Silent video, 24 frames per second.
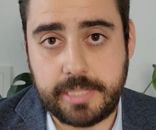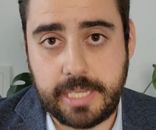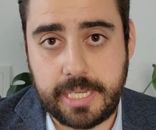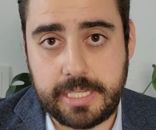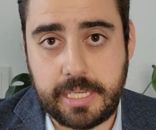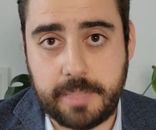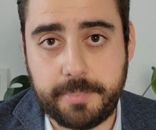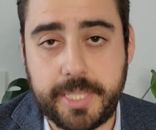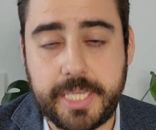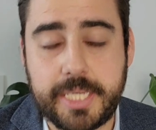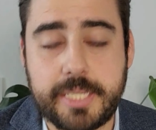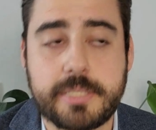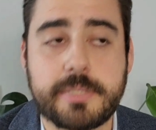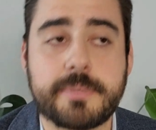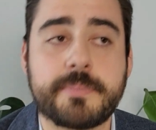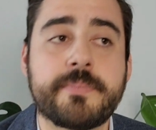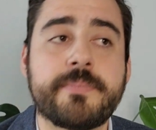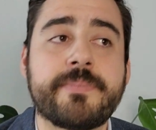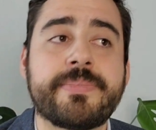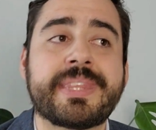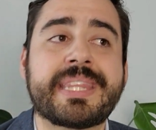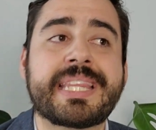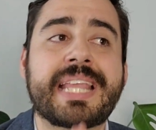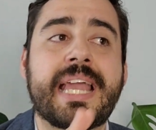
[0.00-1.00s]
diabetes.
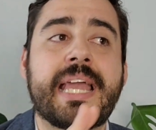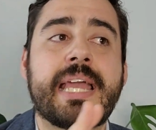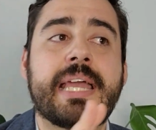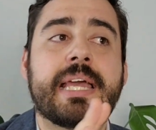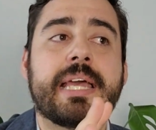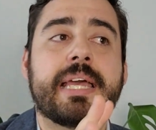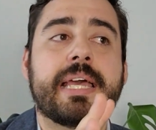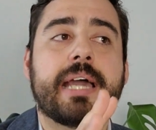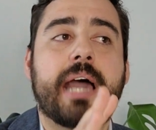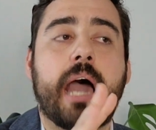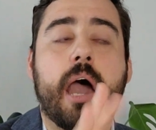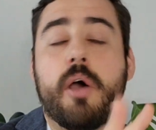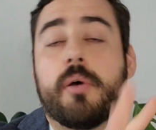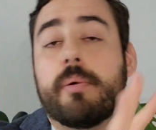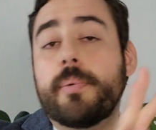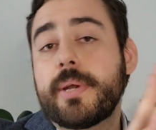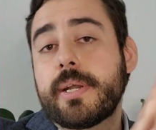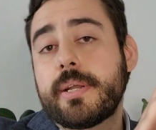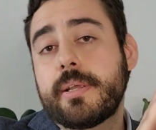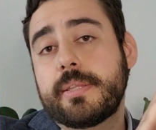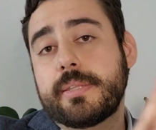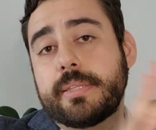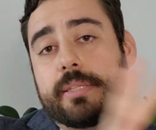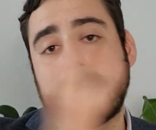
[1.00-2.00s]

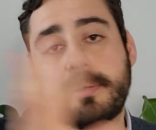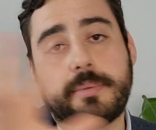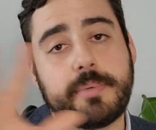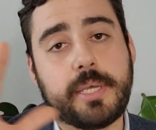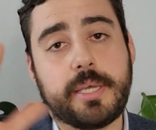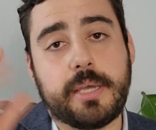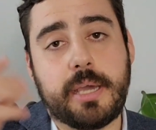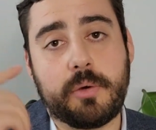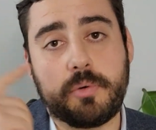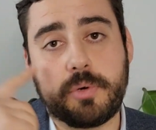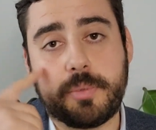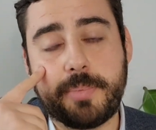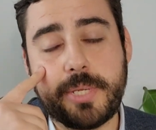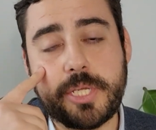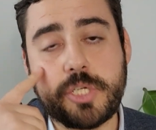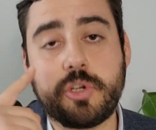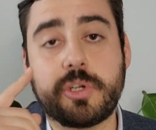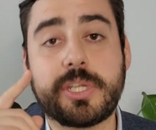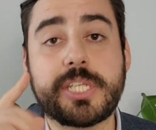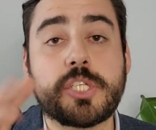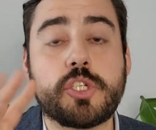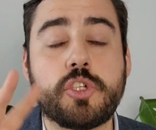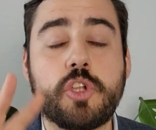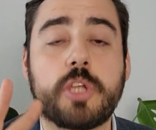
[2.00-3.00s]
However, our
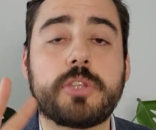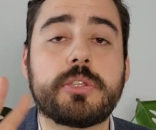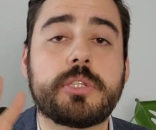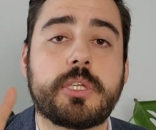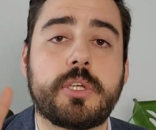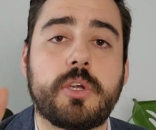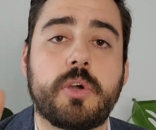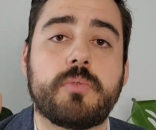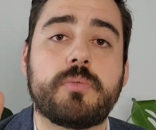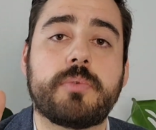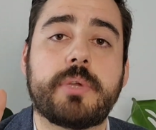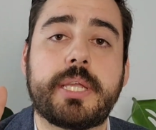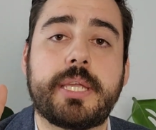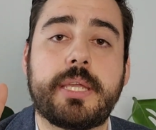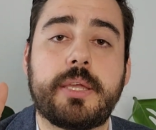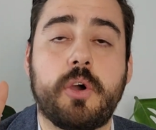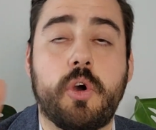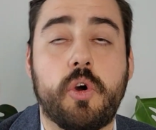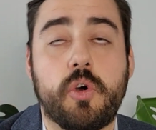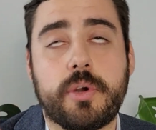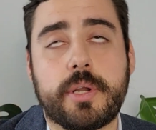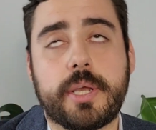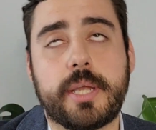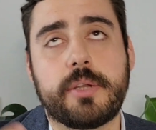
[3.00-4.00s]
vision is not the only
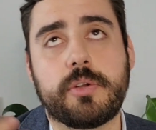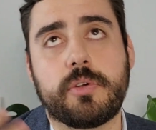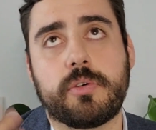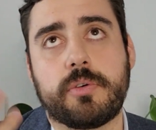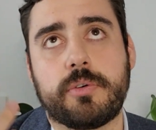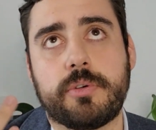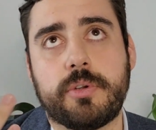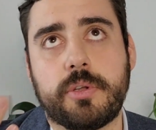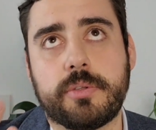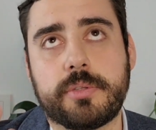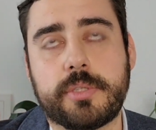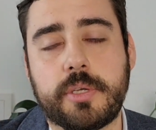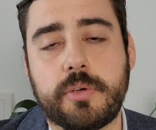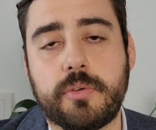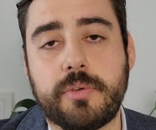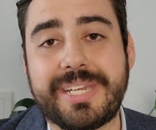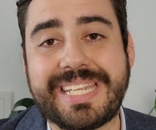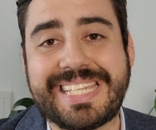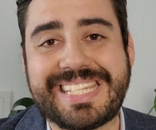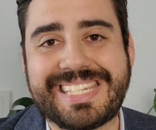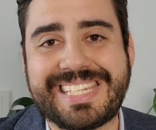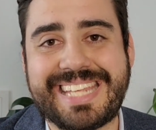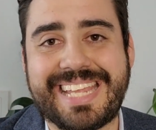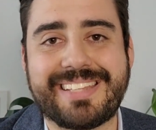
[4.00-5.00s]
organ or not the
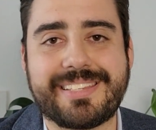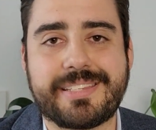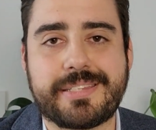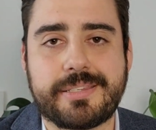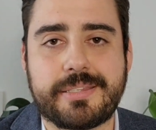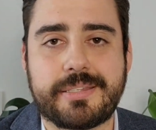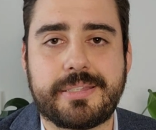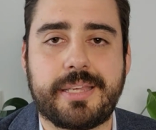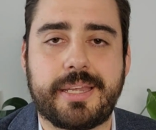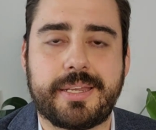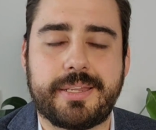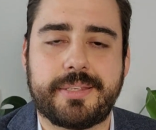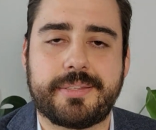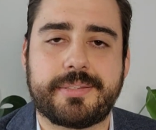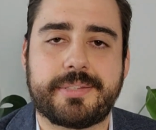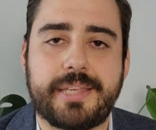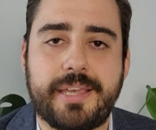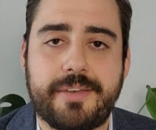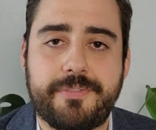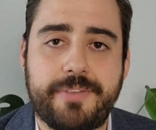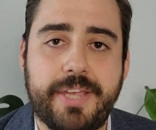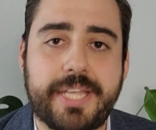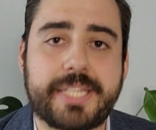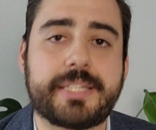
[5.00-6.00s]
only sense that is
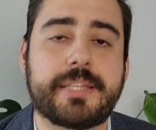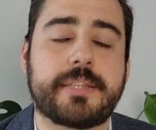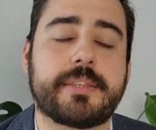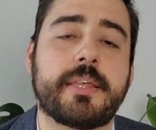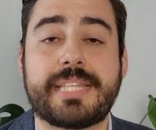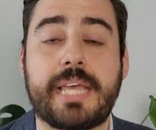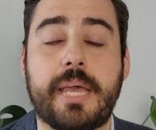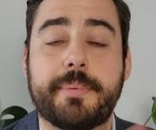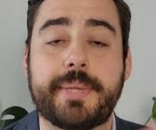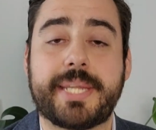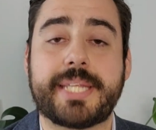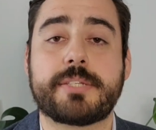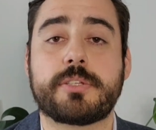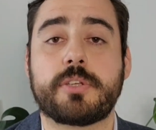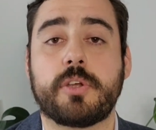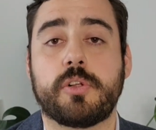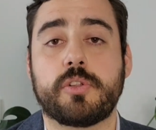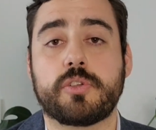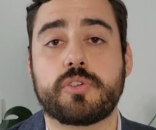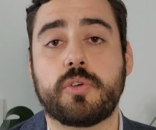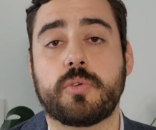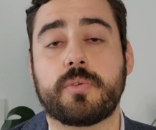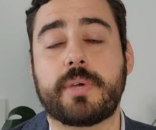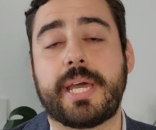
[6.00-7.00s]
affected. Diabetes
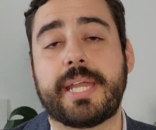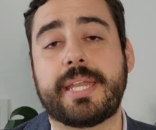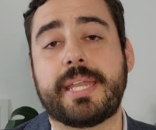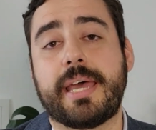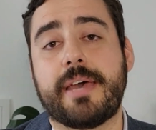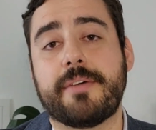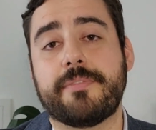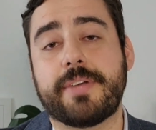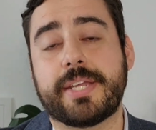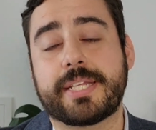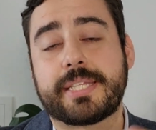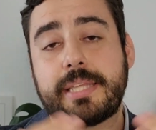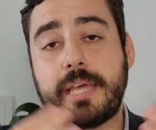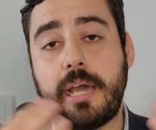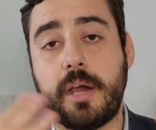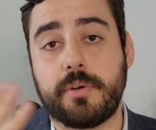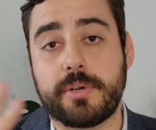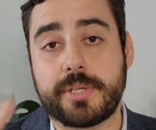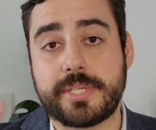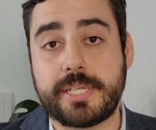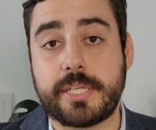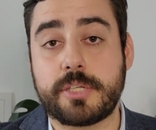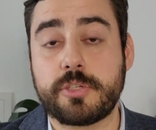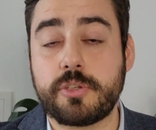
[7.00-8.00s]
also can affect
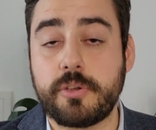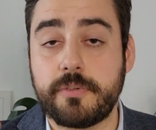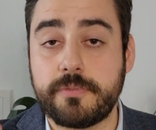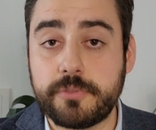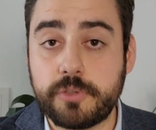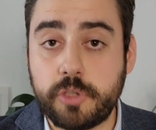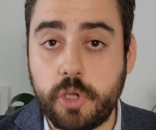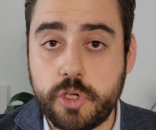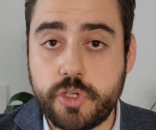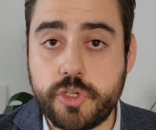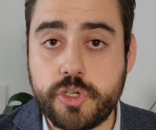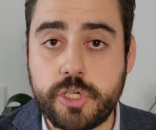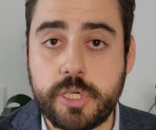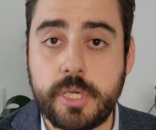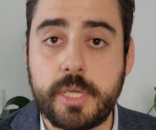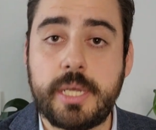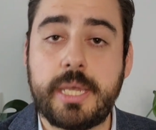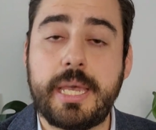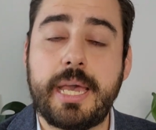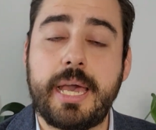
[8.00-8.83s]
our sense of touch